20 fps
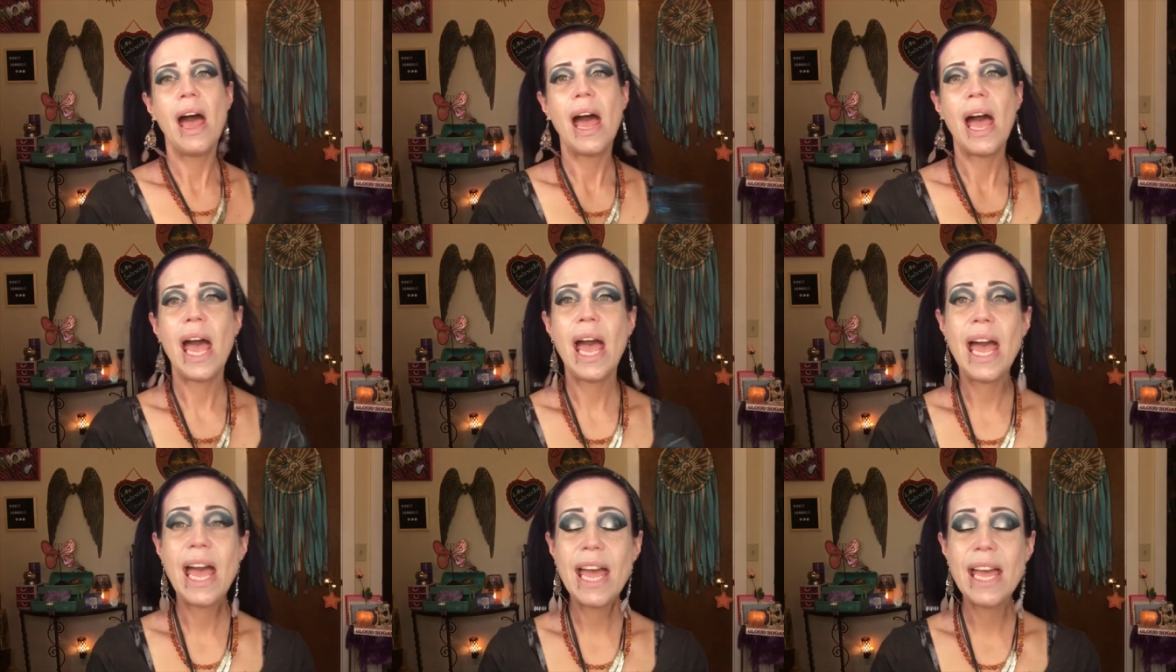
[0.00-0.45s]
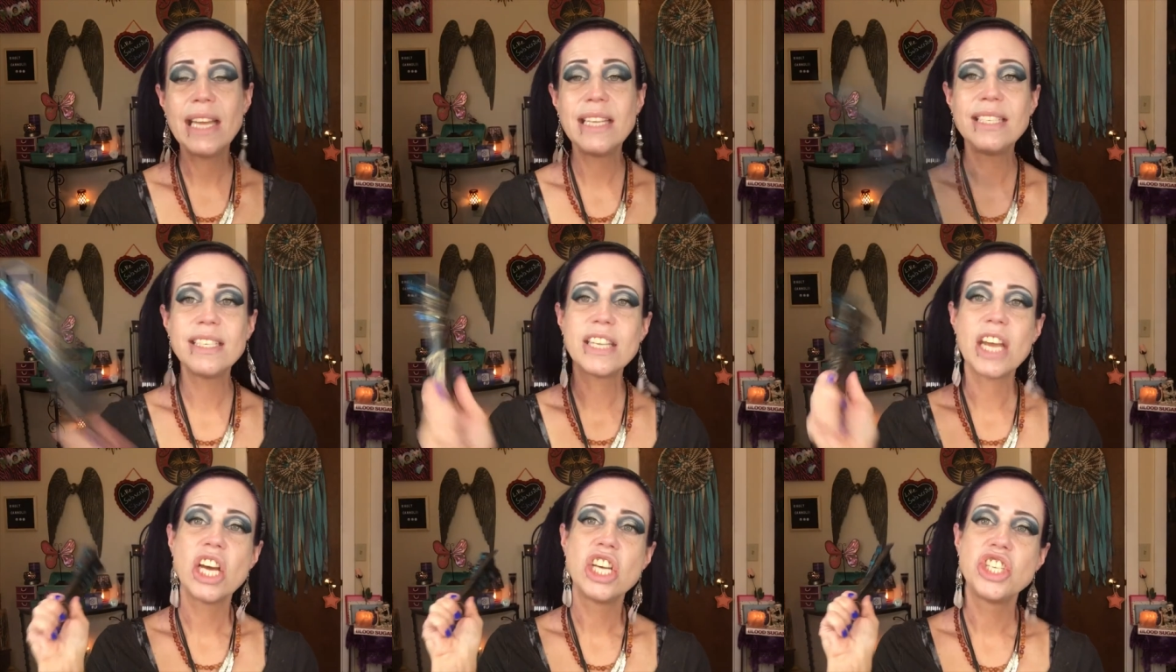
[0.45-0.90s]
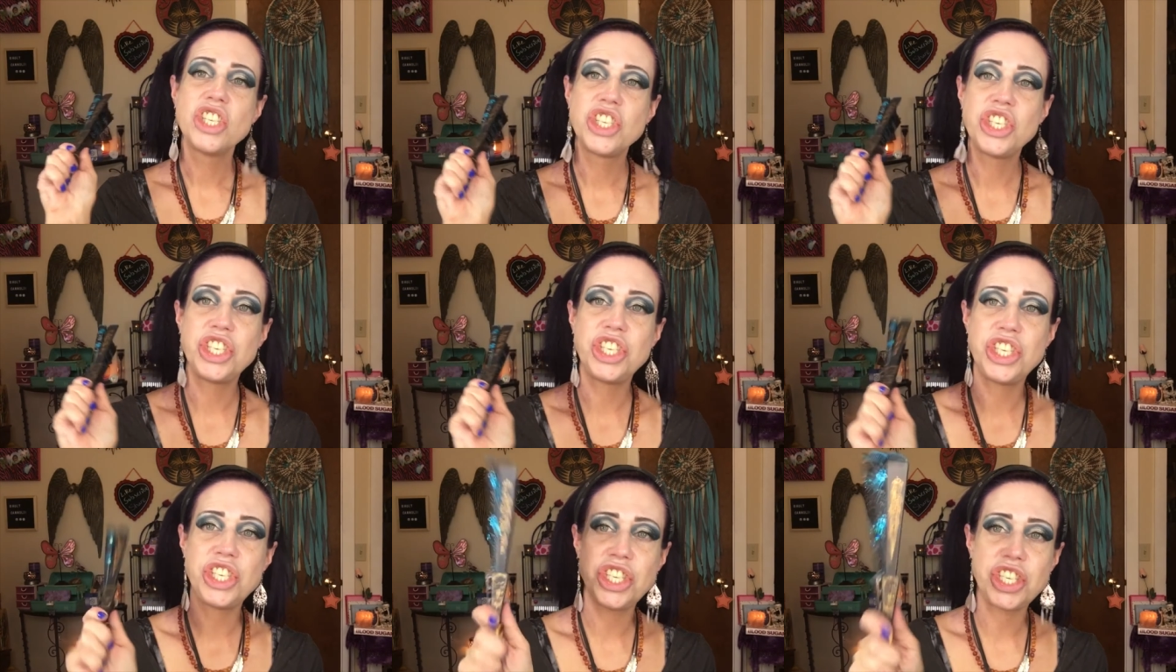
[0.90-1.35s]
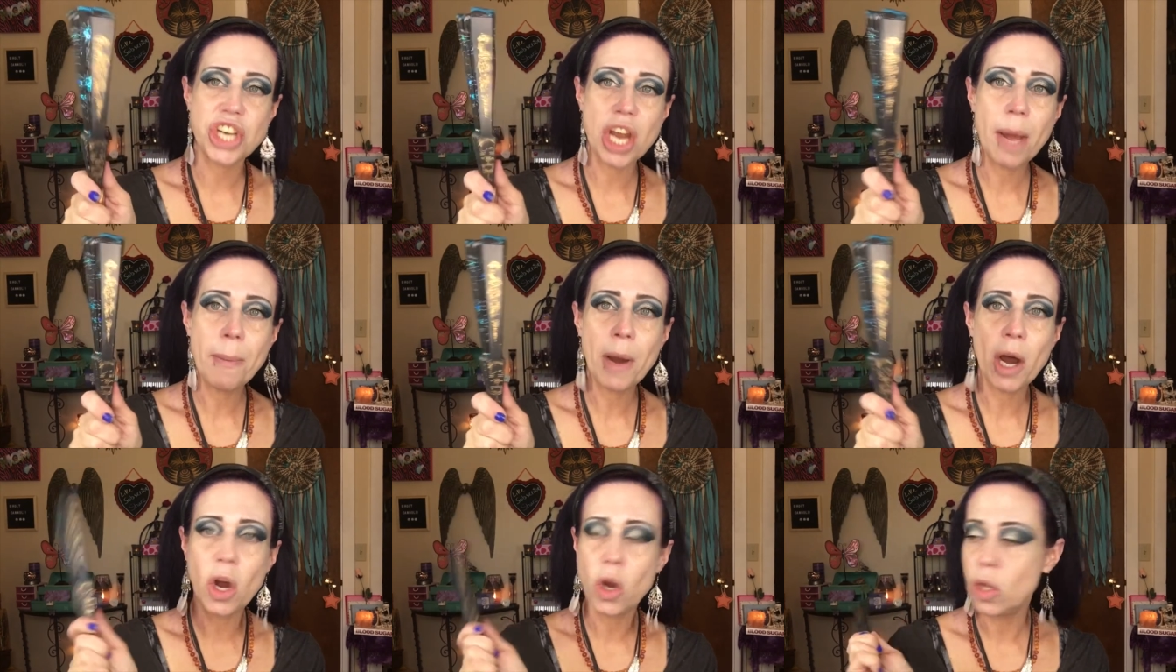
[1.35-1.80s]
And
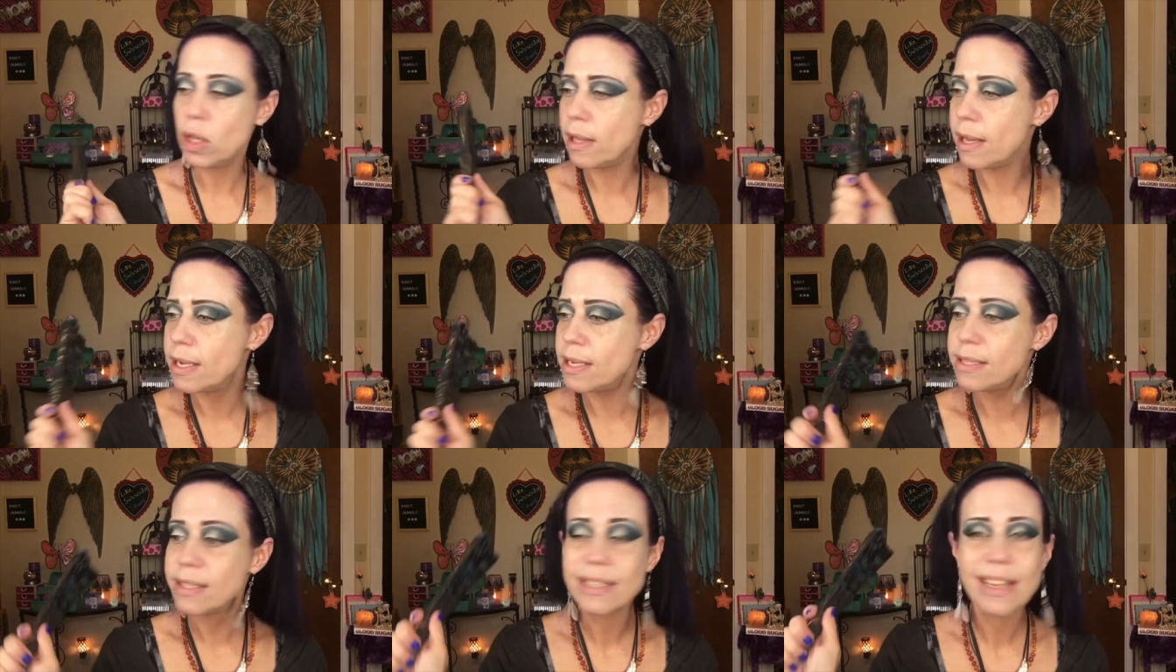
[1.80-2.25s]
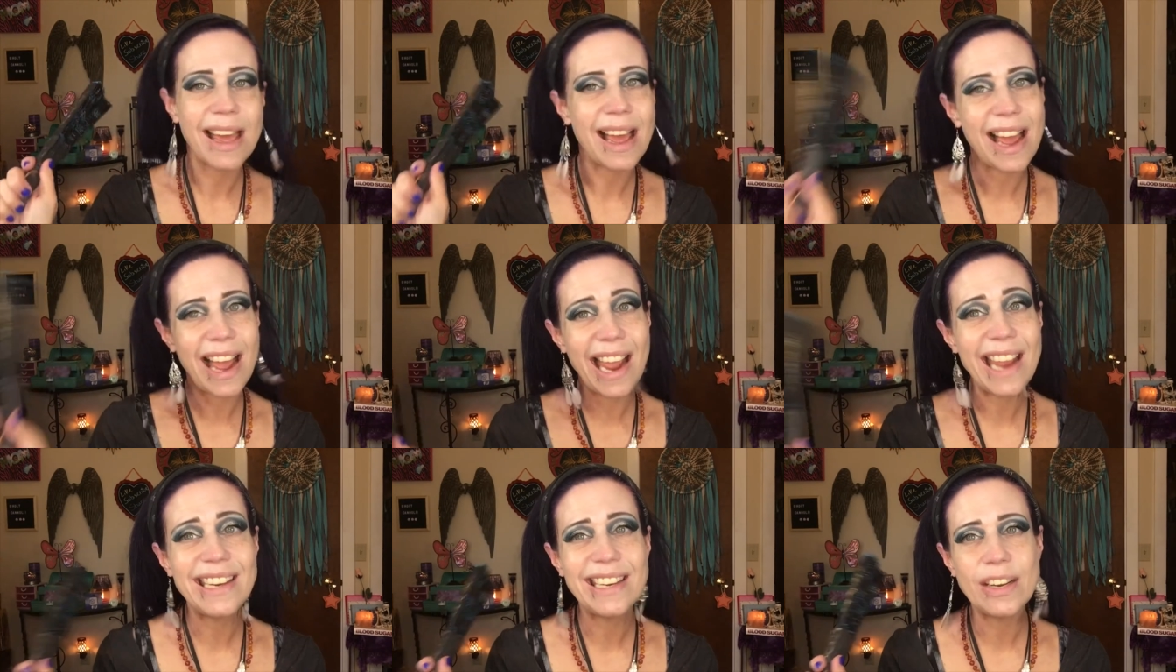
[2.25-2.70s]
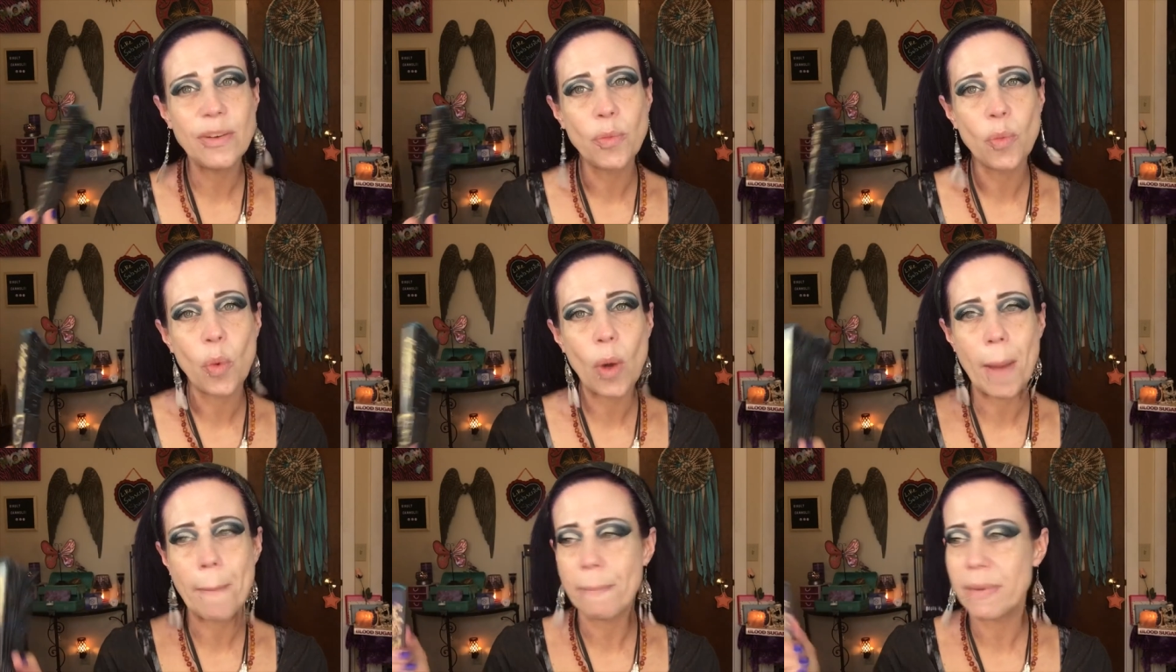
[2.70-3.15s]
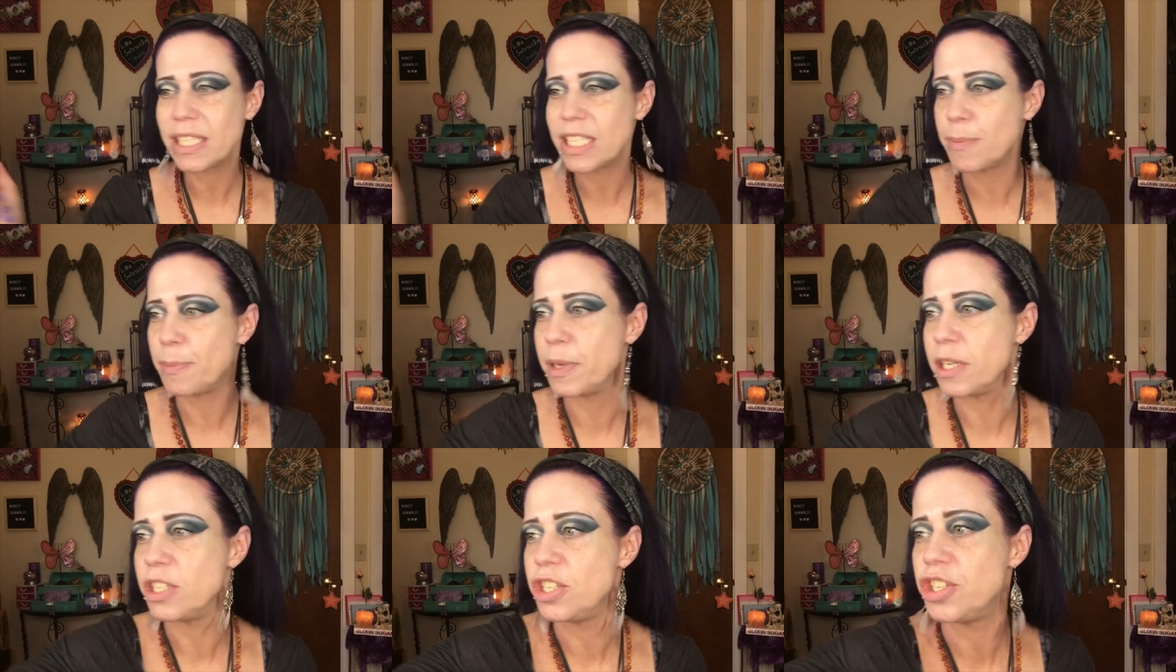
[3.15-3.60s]
shibolas, I didn't wet my
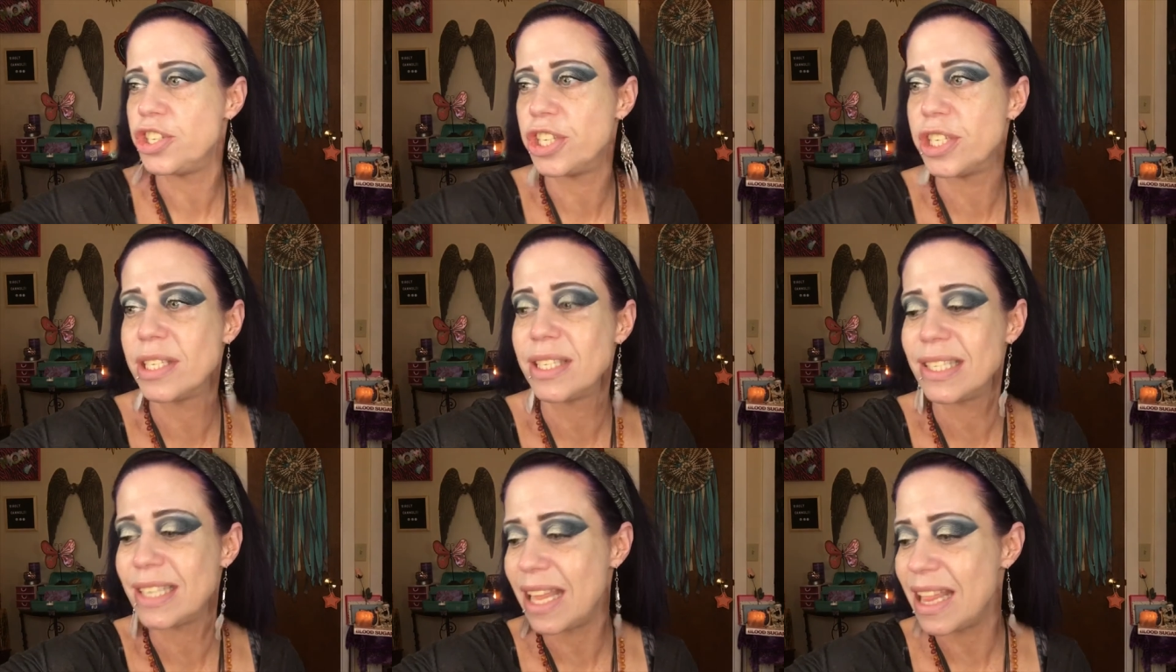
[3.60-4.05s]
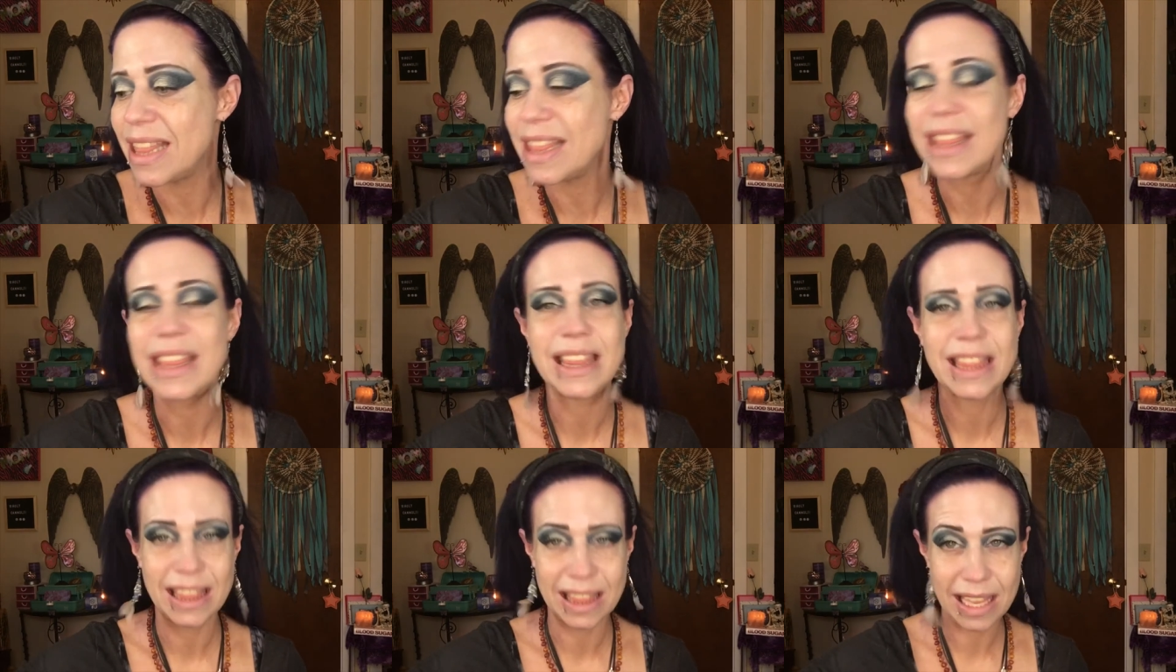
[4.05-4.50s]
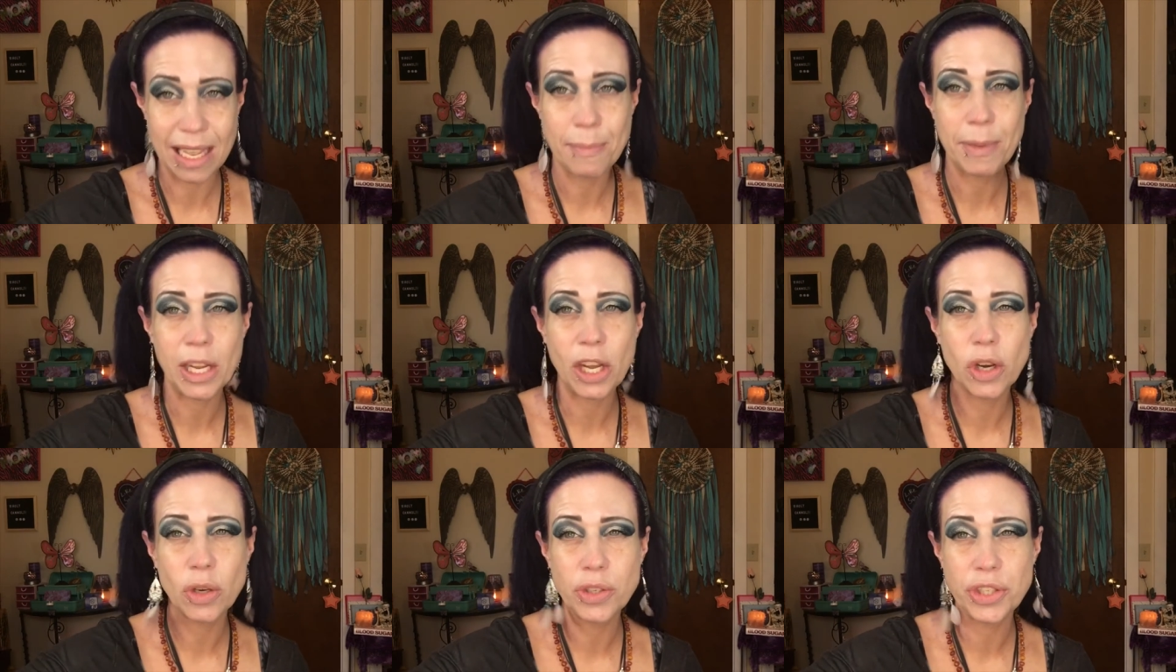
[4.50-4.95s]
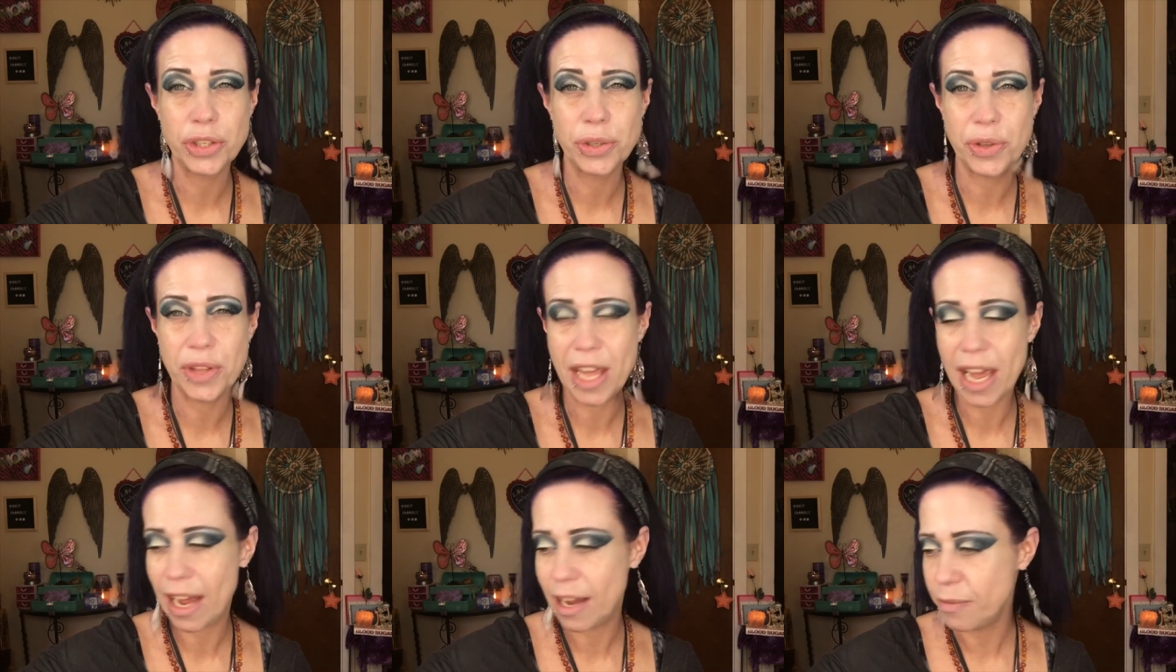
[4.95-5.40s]
sponges. Let me go do
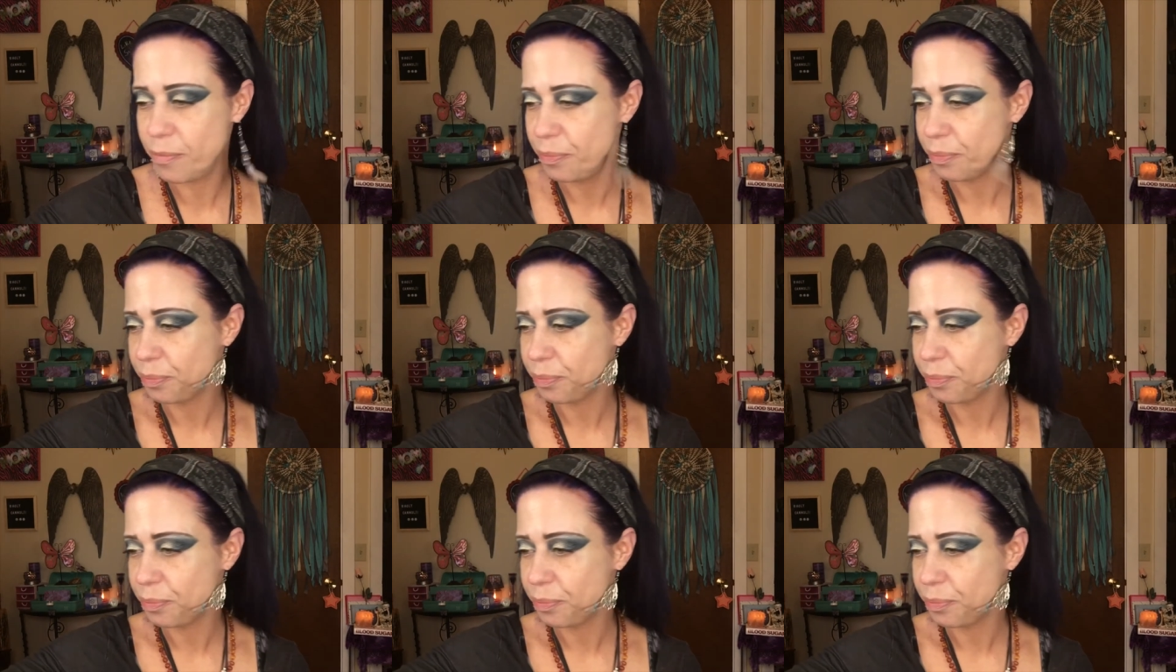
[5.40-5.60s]
that.